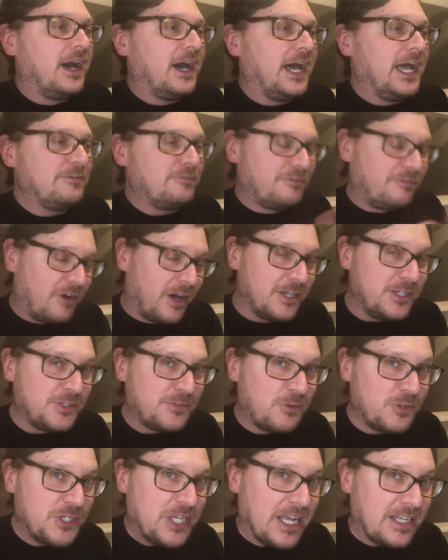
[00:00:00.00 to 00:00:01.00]
I have a fondness
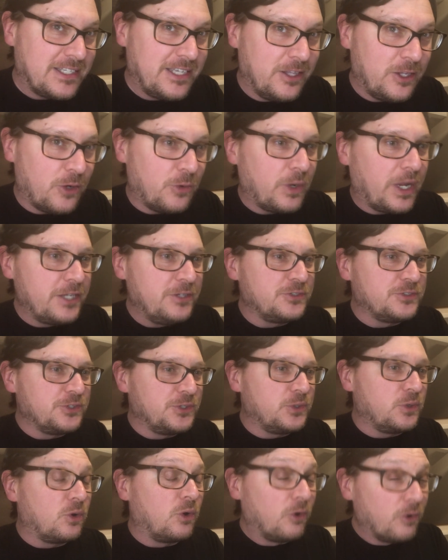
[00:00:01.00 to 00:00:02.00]
for Jack Taylor. I used to
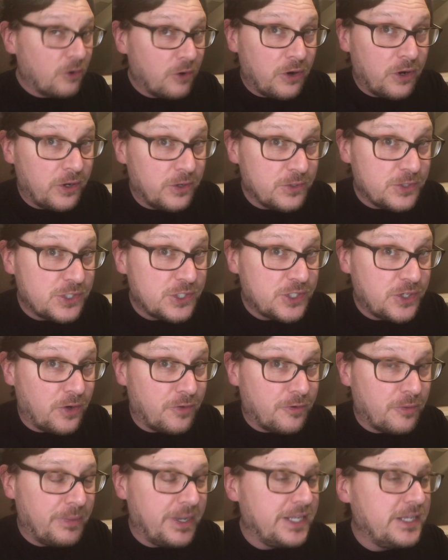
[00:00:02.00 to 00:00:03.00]
do a horror host show
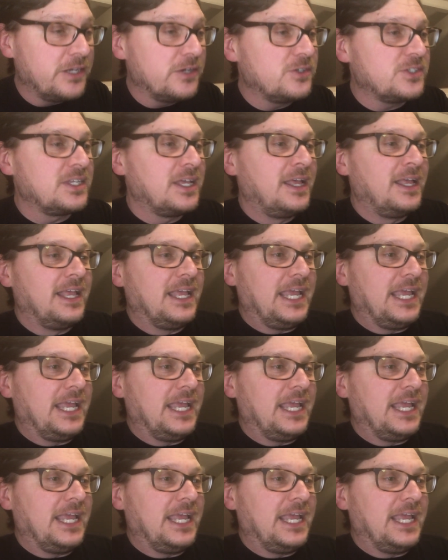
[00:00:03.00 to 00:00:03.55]
for many years.